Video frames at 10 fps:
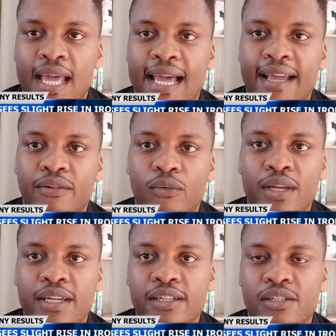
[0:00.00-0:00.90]
and
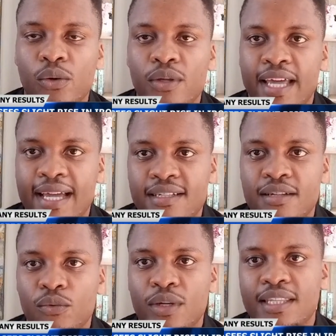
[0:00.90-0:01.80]
we saw that
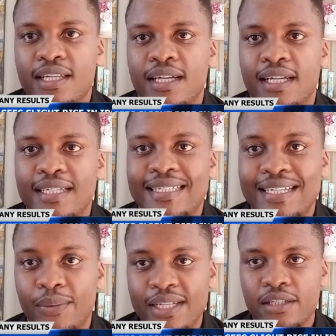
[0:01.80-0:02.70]
with
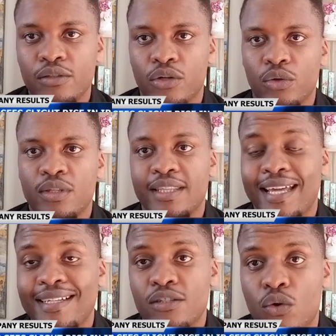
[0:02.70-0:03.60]
sequential growth,
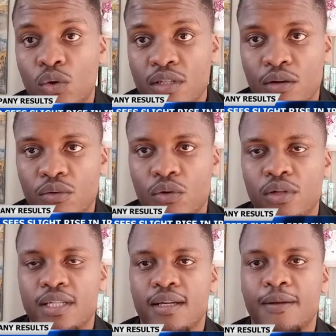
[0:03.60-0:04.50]
that is quarter on
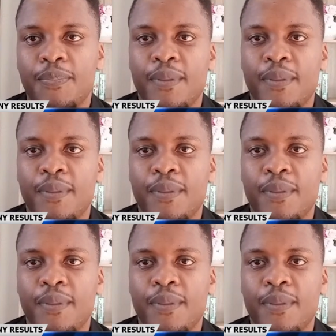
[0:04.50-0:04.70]
quarter,